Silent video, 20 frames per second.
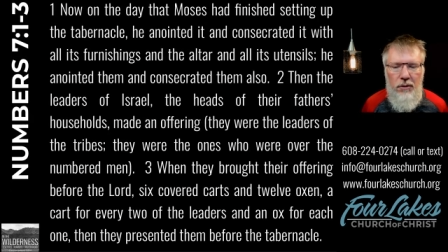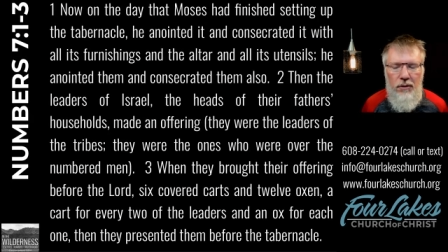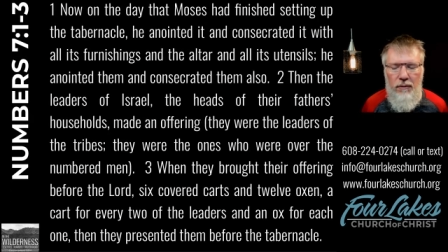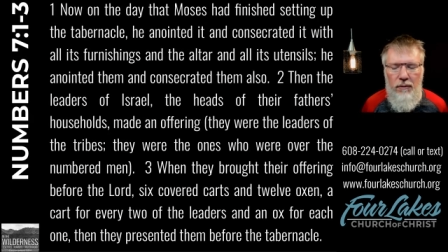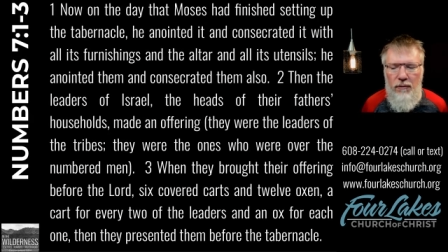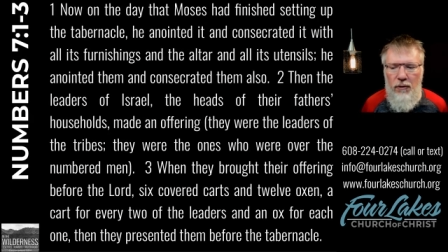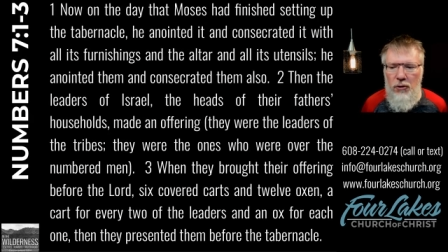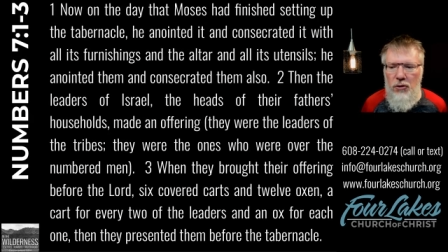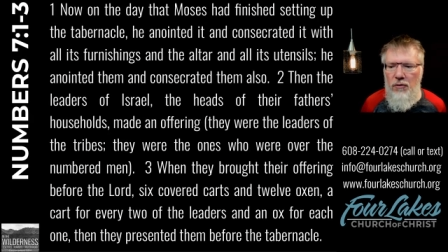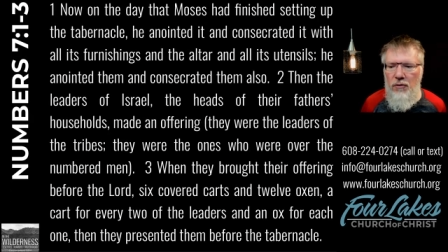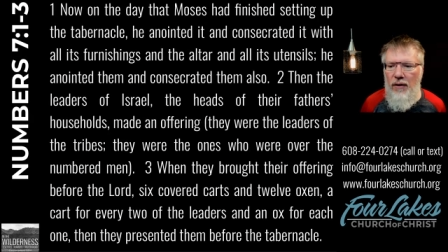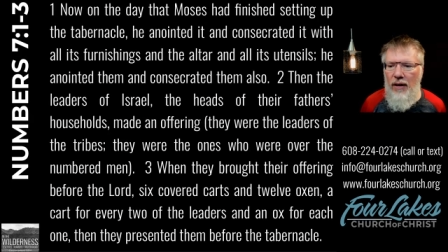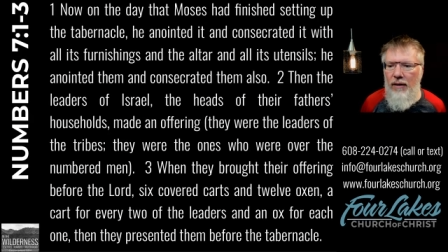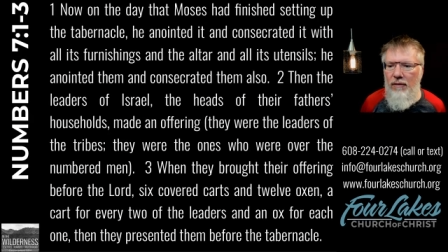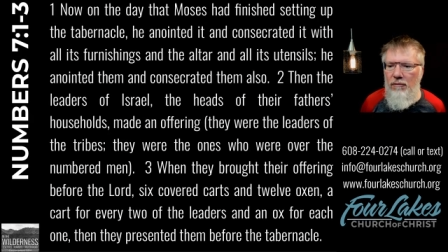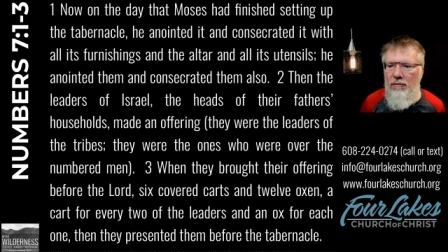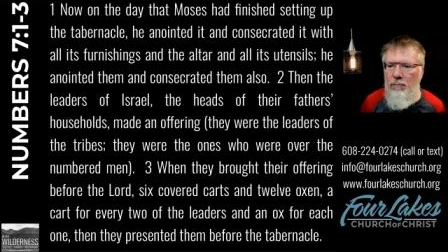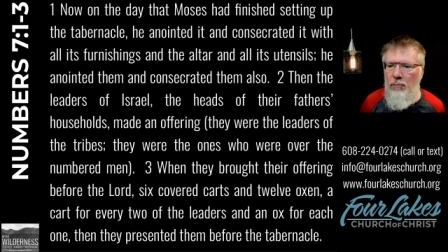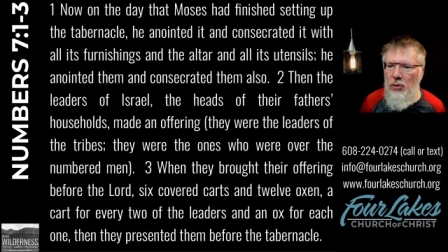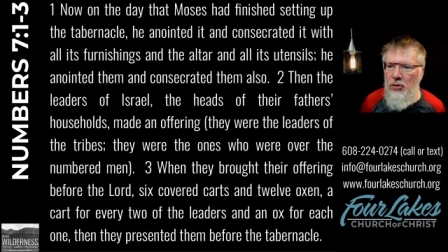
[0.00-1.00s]
the first
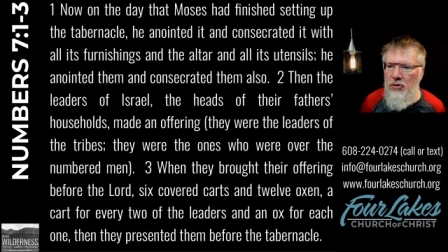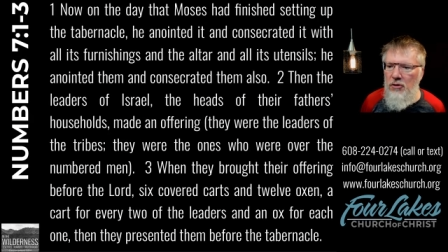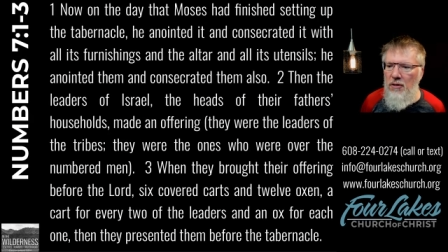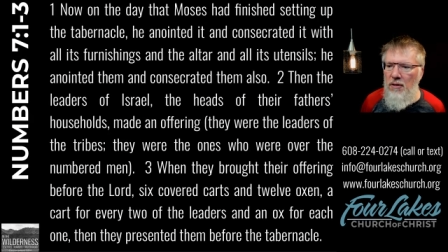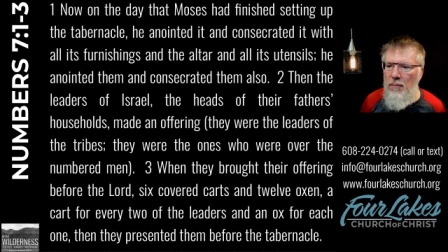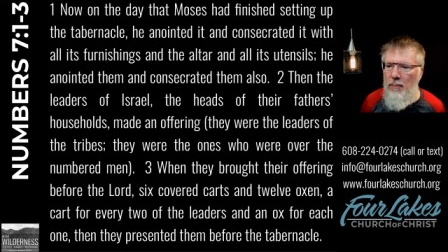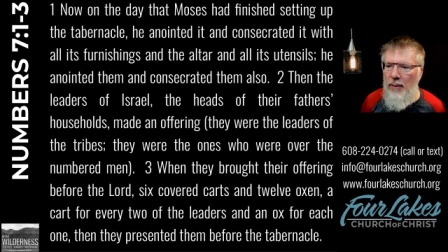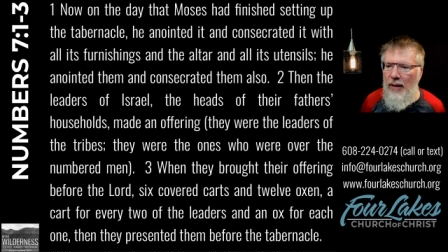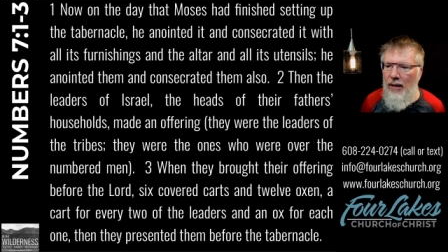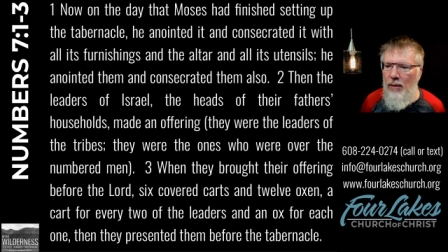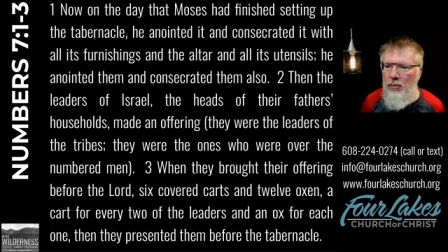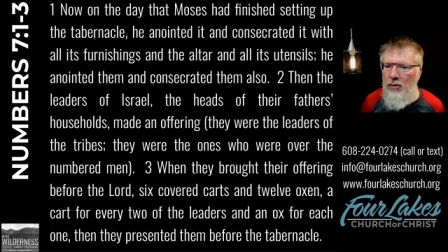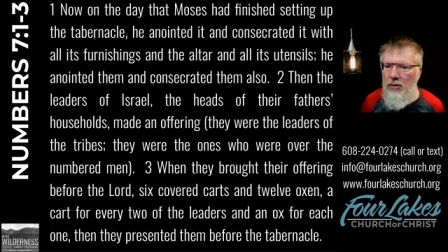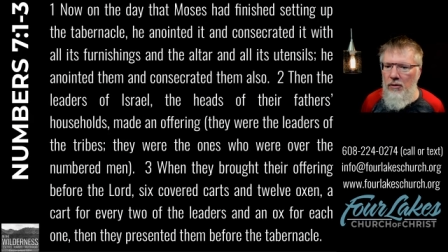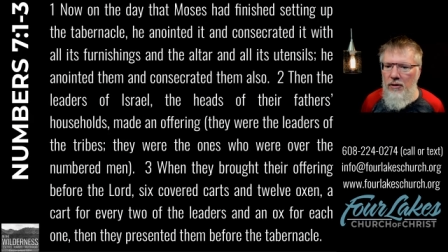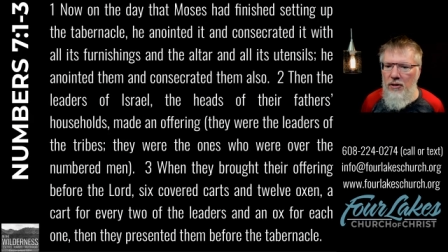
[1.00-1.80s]
five books of the Bible.